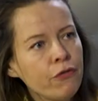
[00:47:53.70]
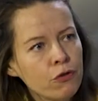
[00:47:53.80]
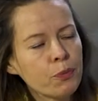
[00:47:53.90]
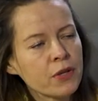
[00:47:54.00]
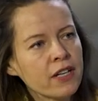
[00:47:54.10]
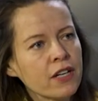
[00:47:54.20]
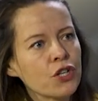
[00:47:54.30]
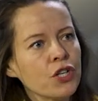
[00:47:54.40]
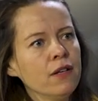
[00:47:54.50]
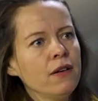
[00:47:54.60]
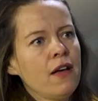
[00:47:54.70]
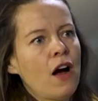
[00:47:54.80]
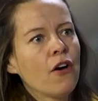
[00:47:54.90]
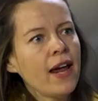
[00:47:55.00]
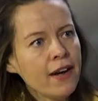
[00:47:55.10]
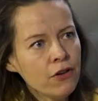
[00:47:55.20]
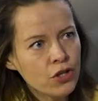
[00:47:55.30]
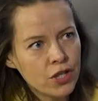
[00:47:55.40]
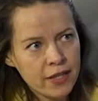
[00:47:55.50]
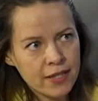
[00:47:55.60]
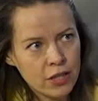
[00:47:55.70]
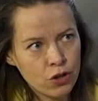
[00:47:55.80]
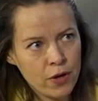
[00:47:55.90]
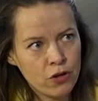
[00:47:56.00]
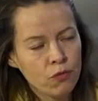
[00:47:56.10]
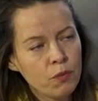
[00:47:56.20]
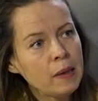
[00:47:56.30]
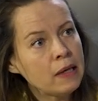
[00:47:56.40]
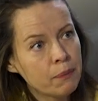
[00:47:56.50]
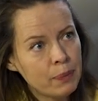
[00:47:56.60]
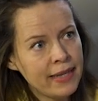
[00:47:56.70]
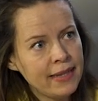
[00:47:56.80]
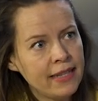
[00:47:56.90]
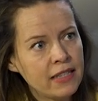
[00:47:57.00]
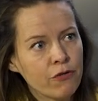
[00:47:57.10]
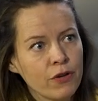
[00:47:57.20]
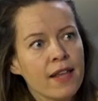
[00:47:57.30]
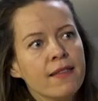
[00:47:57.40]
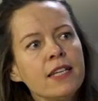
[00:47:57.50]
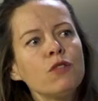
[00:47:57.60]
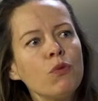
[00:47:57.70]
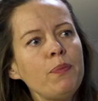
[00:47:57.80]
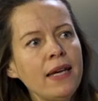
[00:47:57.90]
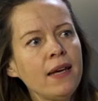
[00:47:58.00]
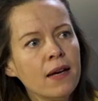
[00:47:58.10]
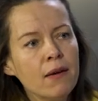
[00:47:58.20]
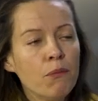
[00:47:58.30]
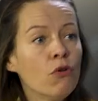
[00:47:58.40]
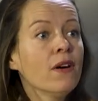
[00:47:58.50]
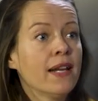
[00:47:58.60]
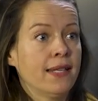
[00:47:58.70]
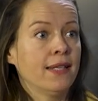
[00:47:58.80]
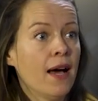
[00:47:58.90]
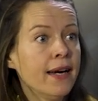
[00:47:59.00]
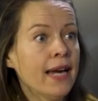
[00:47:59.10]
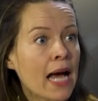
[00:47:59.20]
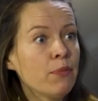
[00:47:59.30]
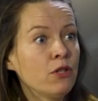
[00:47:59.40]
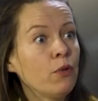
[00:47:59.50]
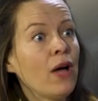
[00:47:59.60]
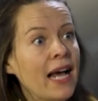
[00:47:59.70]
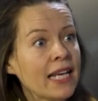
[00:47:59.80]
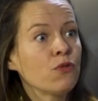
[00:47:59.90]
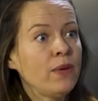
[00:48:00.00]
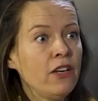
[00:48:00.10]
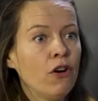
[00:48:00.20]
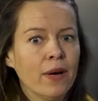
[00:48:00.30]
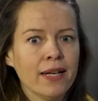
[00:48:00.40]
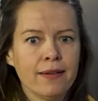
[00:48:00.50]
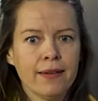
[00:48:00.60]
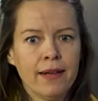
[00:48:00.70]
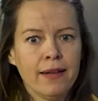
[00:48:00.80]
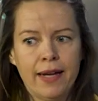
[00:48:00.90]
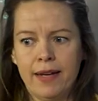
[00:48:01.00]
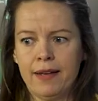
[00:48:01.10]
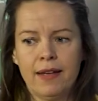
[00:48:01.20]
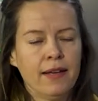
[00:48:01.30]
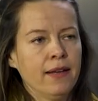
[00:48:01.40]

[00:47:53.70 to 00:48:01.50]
food production, our energy situation will be completely different. This will be more or less uninhabitable as we know it. Mm. Like